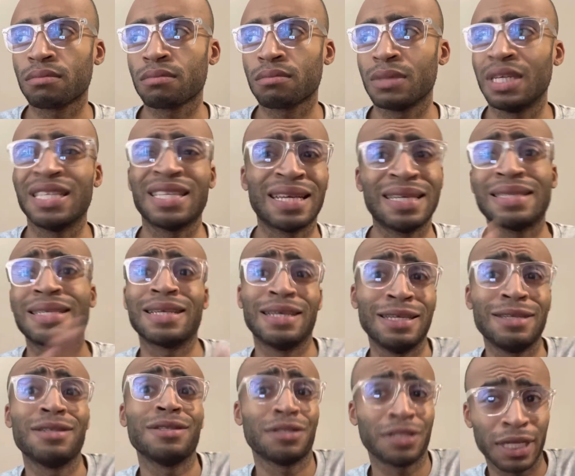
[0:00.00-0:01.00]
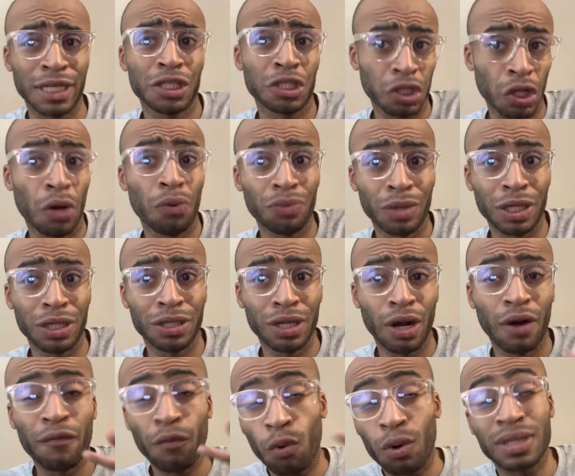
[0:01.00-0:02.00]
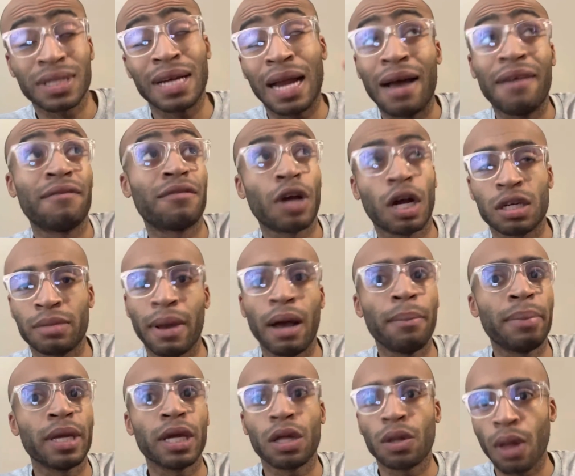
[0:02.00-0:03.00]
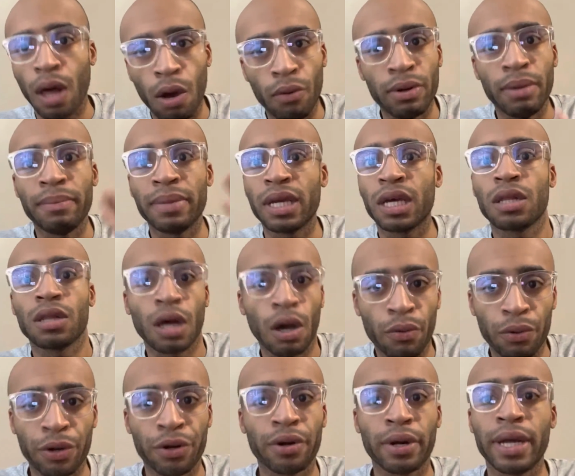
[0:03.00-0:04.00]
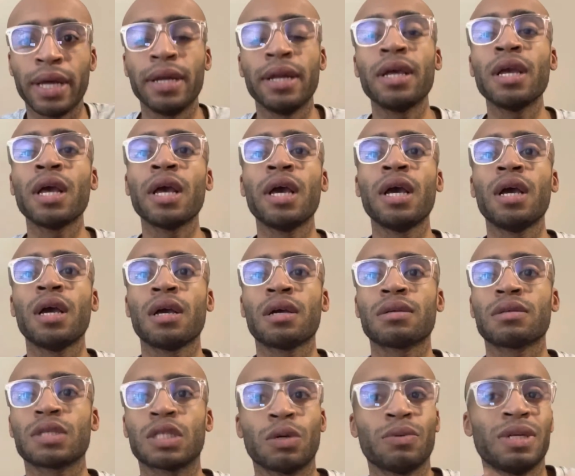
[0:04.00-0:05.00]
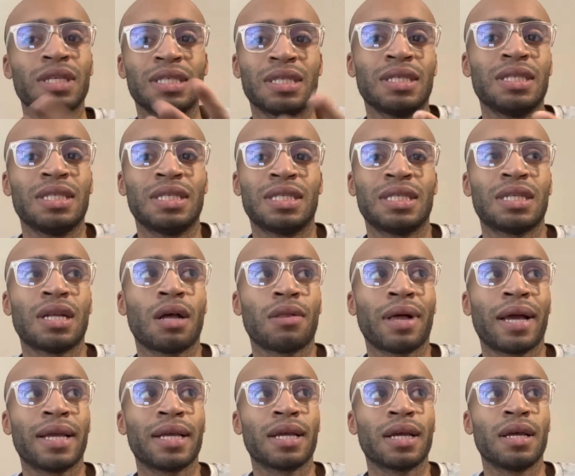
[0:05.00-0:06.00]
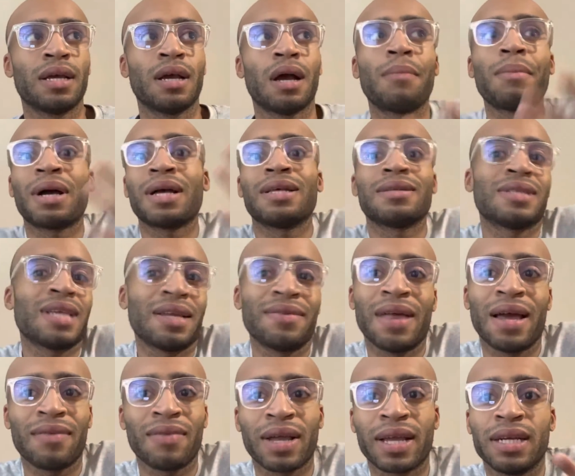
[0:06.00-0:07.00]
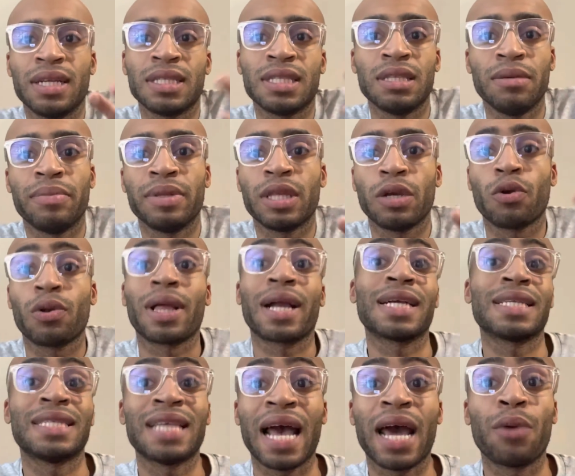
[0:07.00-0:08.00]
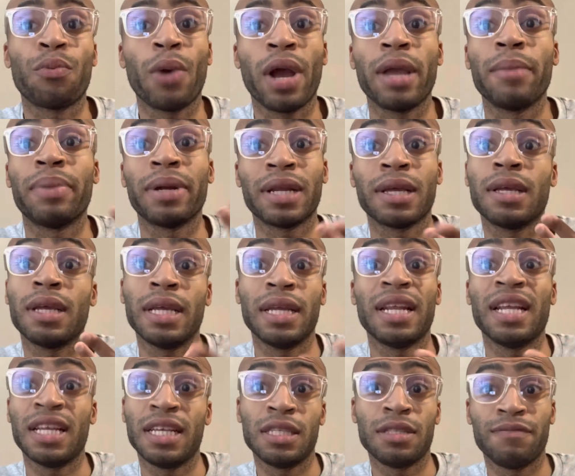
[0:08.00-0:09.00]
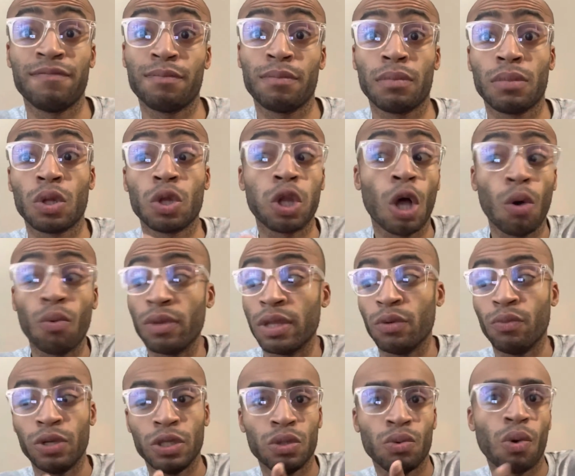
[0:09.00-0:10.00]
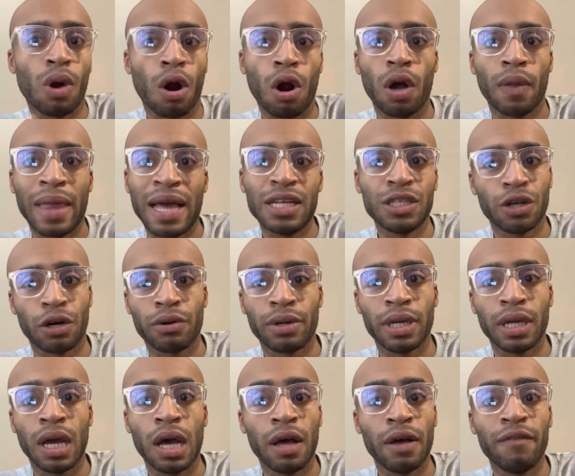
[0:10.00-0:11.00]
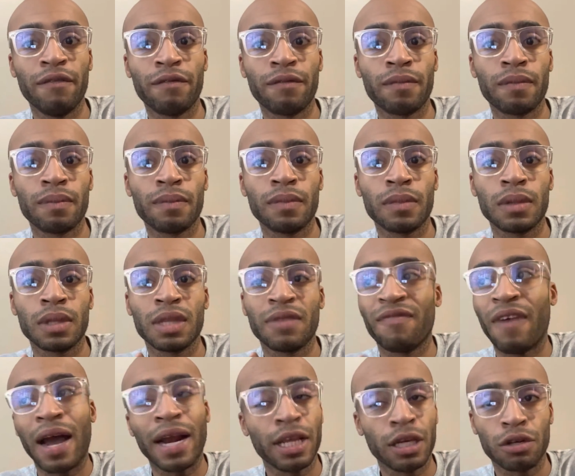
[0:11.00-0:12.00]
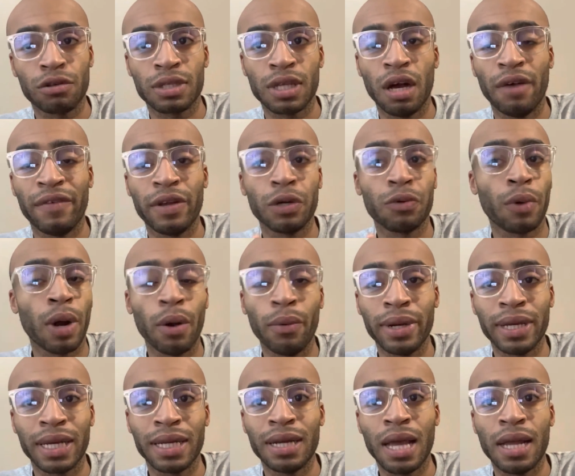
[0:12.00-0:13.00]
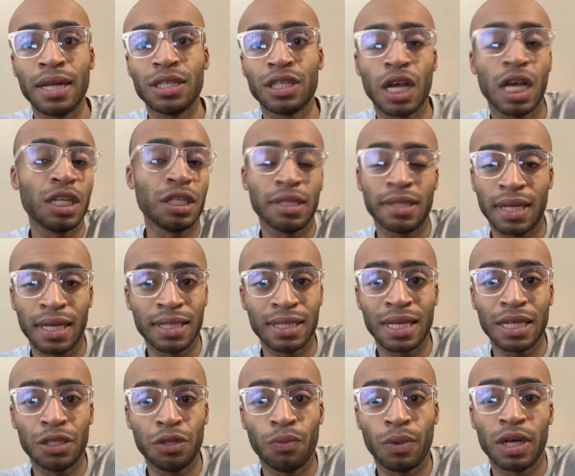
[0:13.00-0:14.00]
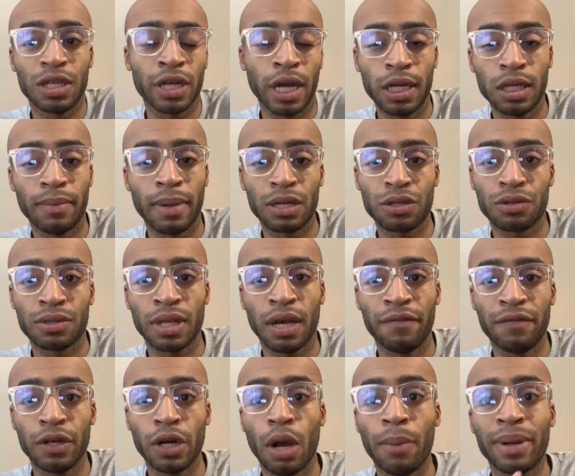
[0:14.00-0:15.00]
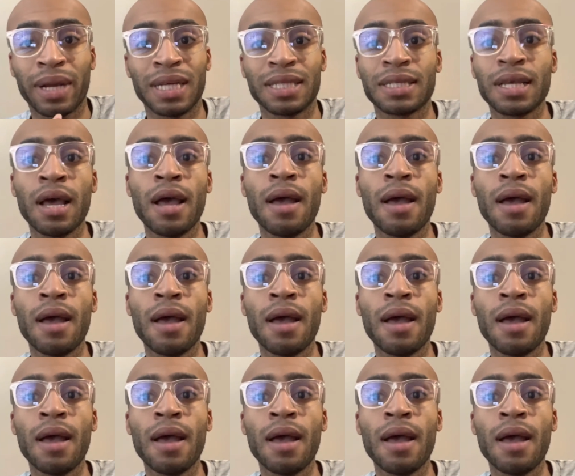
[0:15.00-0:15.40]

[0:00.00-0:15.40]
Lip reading: it gets lonely, you know. Of course, I've talked about being alone and being a loner, and so it's not like, I'm not saying that like in a sympathy or like a sad way, but it is lonely when you are on that journey of finding yourself and growing and changing things that you want to change about yourself, you know, because